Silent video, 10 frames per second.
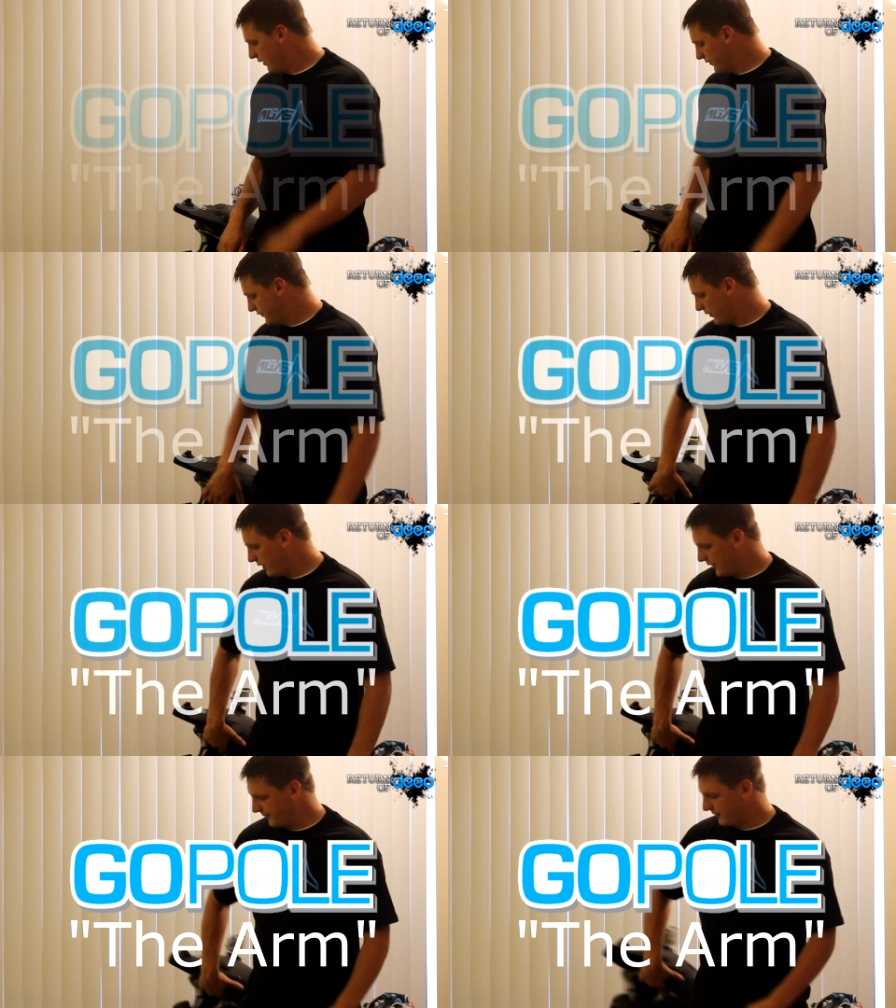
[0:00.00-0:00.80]

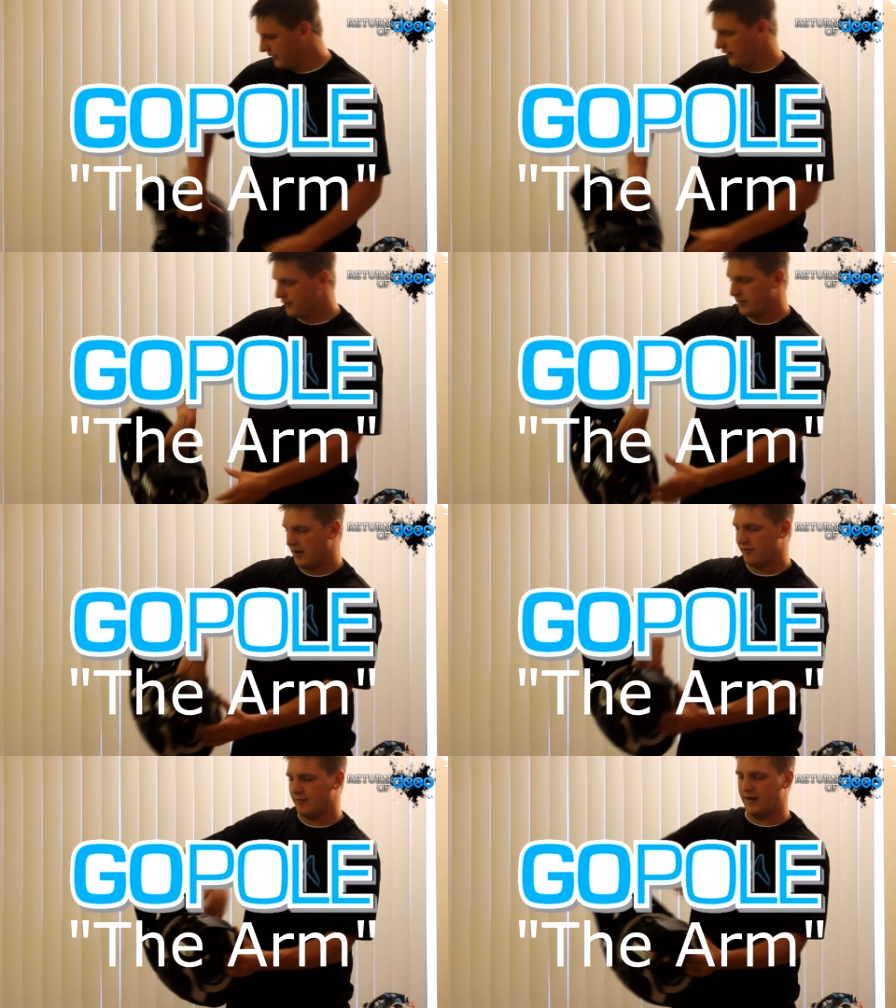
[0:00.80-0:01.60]
So um, here we
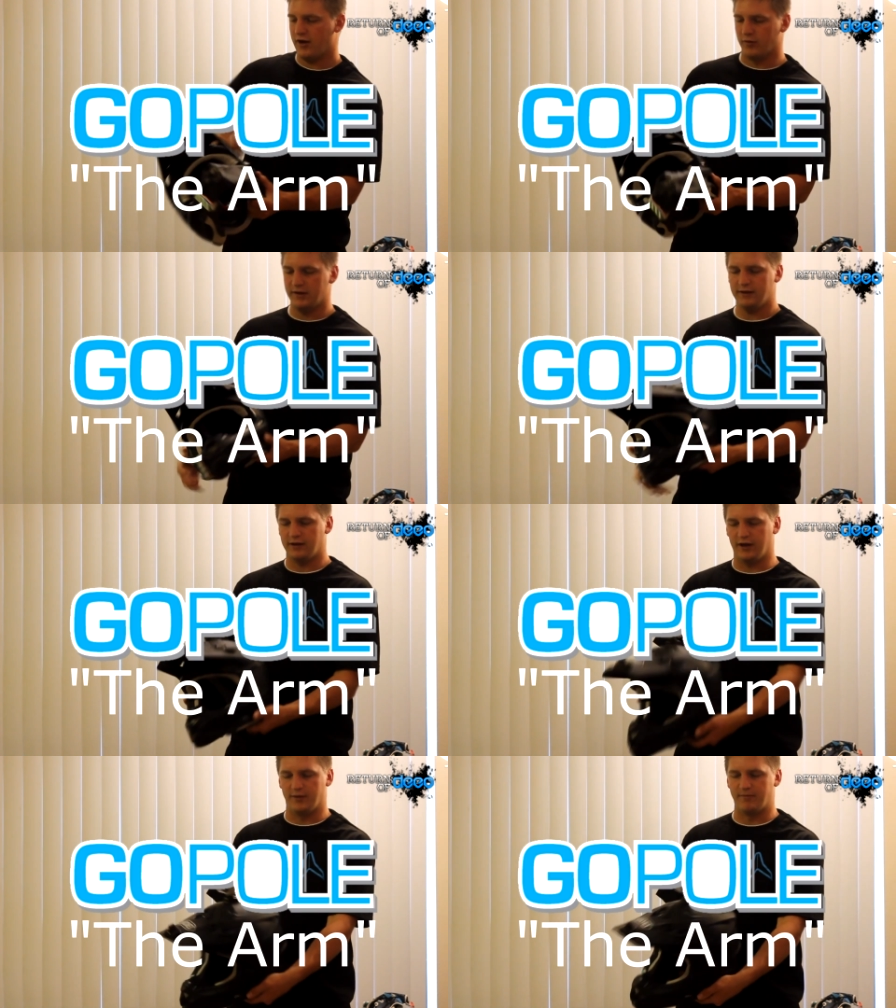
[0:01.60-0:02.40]
have my helmet,
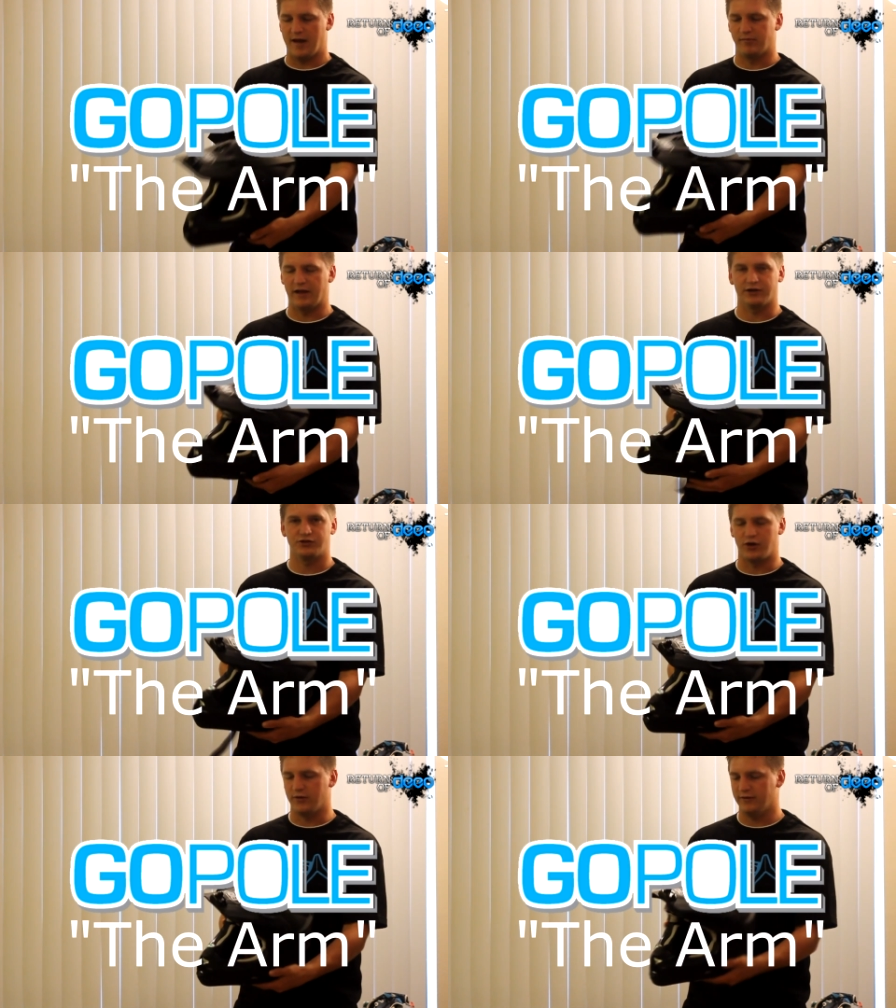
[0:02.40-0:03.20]
uh, matte black
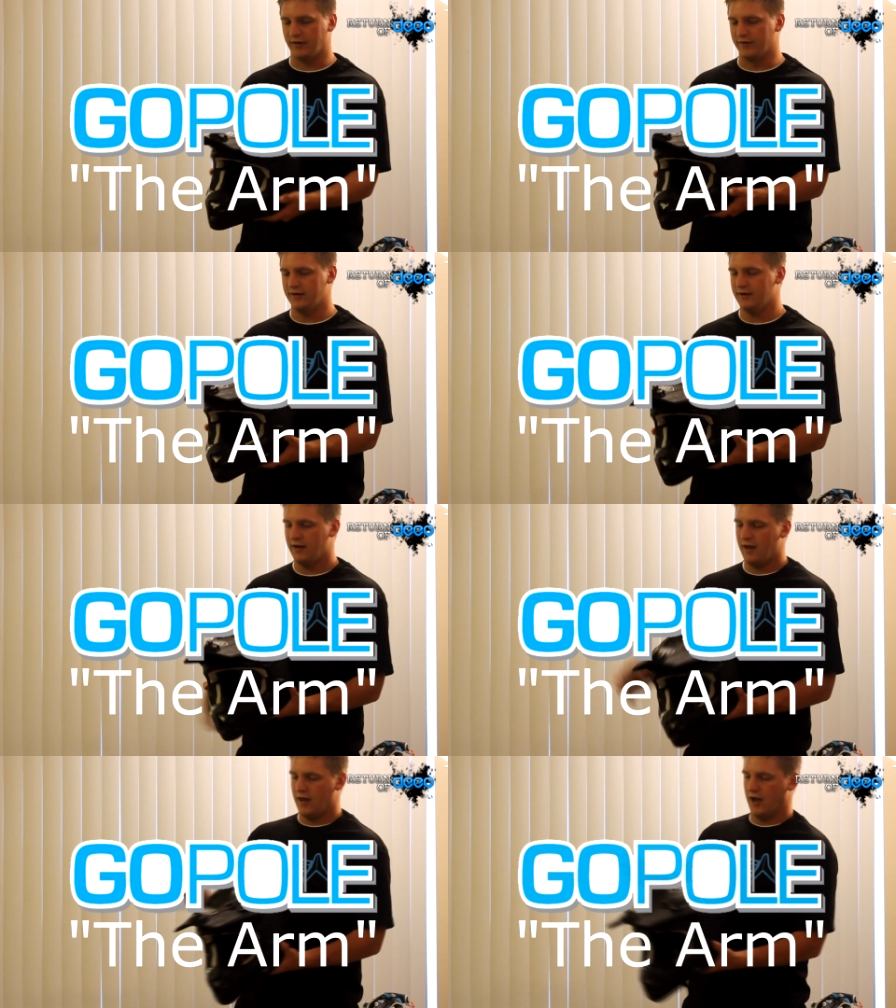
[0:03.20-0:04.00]
Shoei, love it,
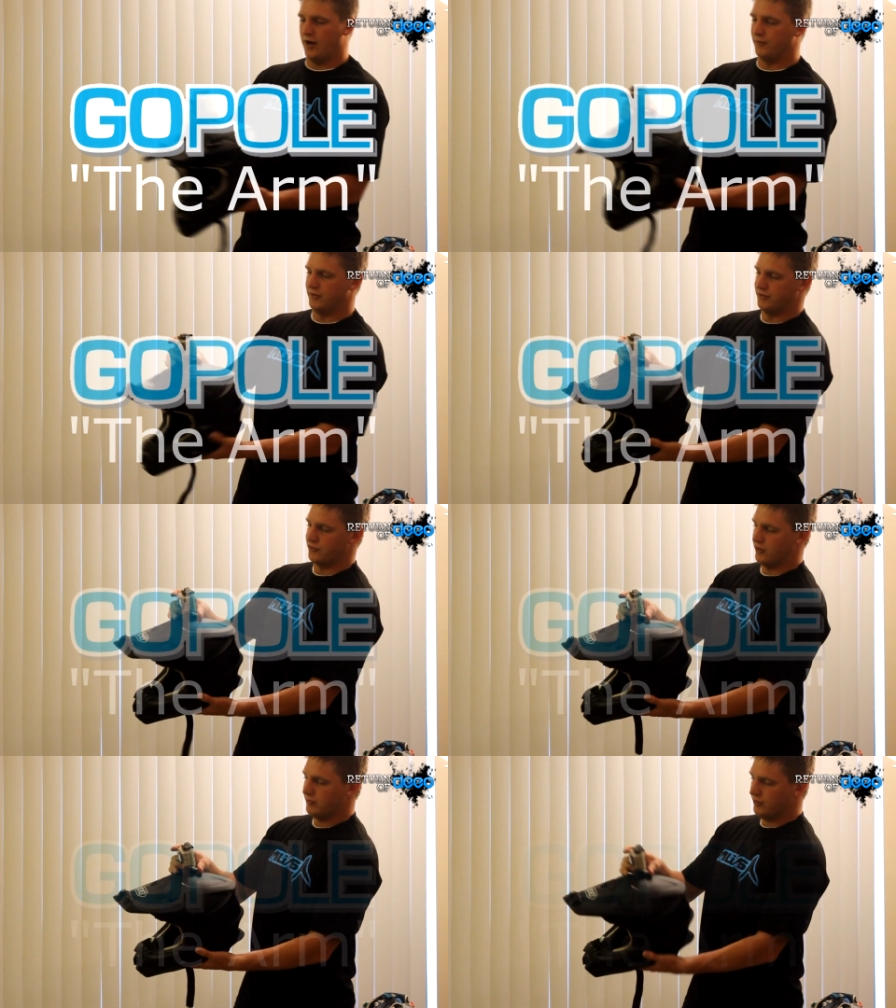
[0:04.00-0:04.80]
um, with your
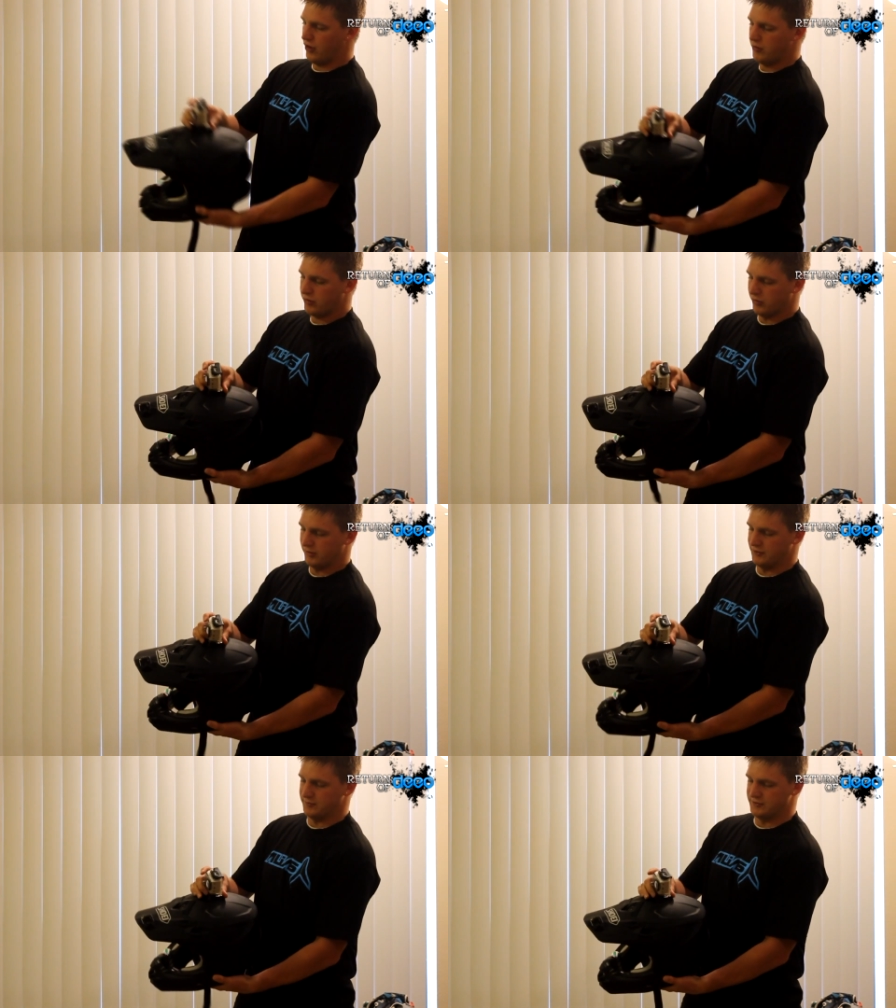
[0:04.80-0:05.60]
normal GoPro
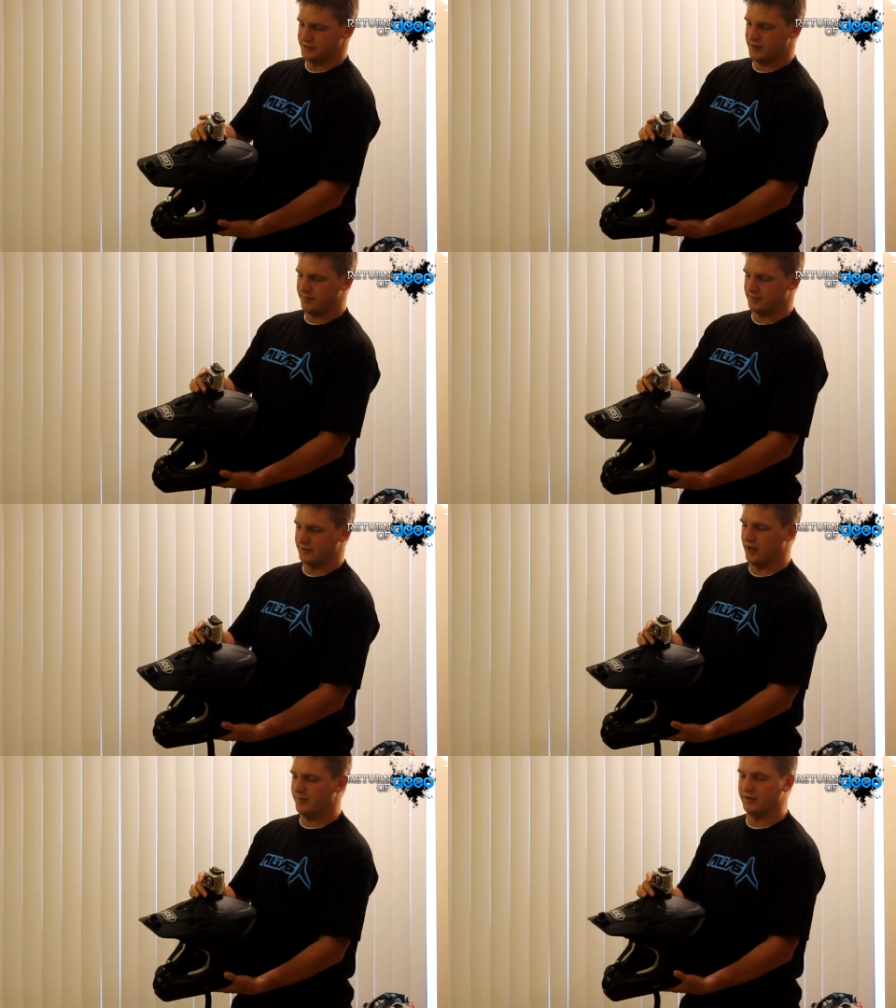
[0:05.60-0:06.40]
placement just up on
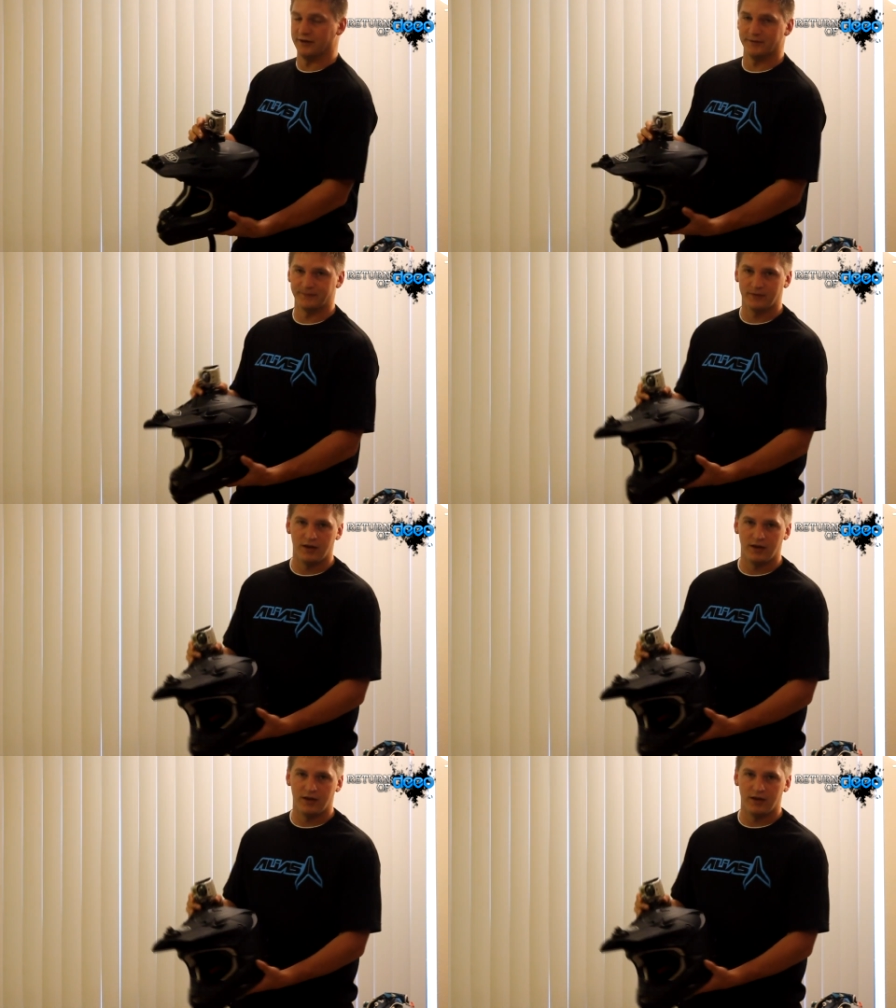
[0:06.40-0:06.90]
top here.